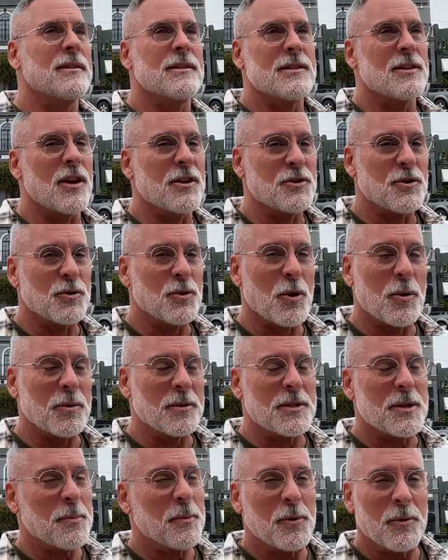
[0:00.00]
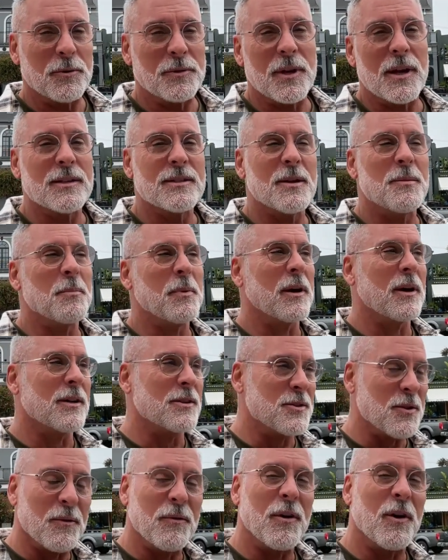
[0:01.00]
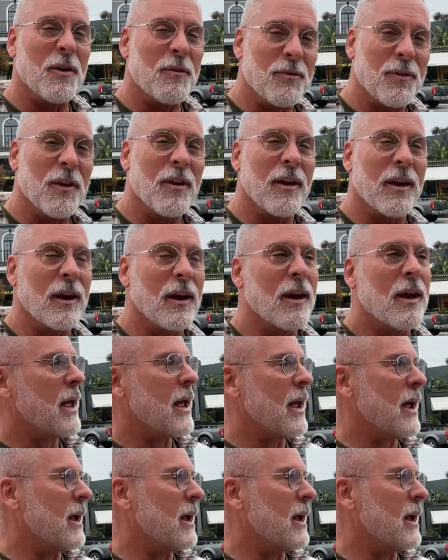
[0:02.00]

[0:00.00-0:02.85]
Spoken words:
It's not your typical dozen because they're very filling.